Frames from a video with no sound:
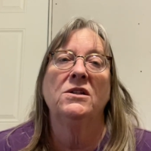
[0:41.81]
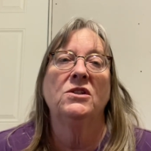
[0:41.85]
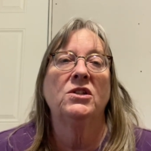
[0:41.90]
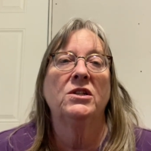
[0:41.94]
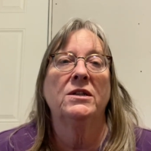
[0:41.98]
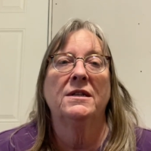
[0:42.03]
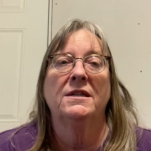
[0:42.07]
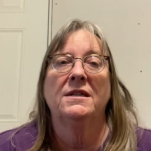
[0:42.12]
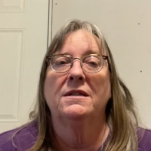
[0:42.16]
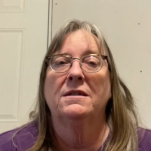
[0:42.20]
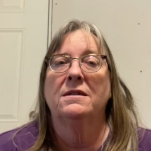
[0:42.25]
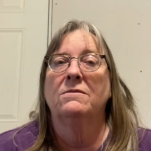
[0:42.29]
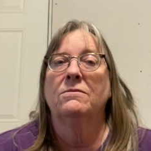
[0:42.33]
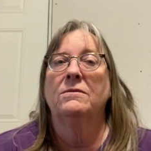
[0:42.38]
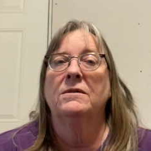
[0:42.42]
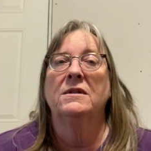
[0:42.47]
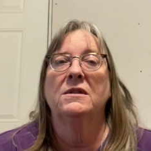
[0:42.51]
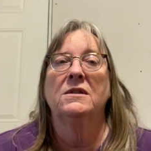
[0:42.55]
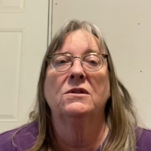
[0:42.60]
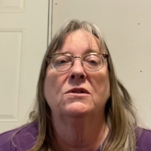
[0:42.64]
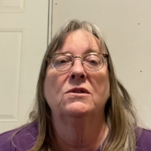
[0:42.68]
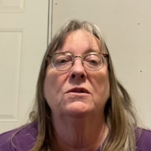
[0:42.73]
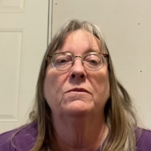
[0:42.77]
just
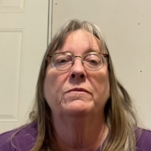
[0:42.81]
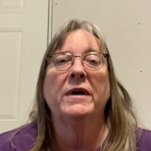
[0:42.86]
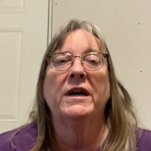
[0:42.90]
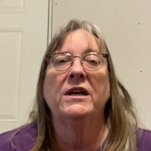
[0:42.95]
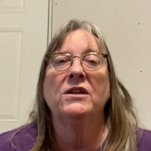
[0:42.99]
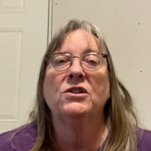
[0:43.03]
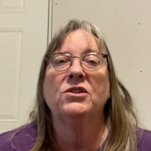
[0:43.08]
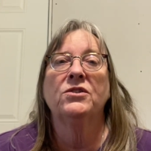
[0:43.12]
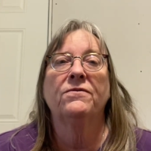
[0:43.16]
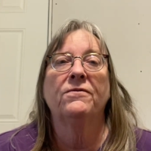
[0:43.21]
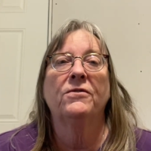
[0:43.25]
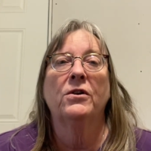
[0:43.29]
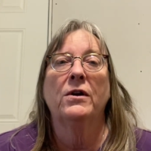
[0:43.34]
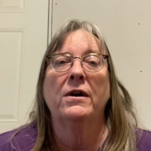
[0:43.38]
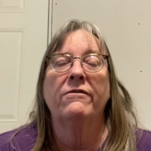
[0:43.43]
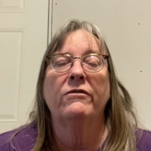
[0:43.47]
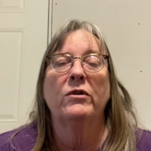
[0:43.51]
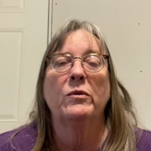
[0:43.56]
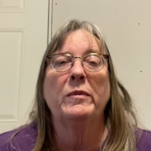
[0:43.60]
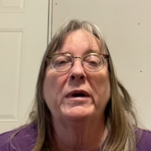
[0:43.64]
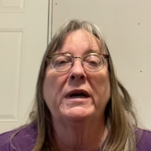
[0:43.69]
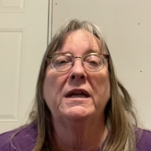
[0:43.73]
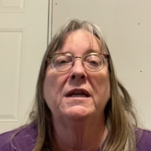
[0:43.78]
was too much for
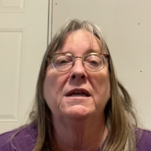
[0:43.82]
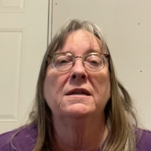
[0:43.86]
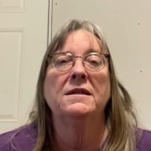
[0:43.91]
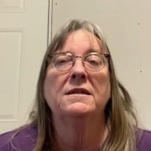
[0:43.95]
everybody.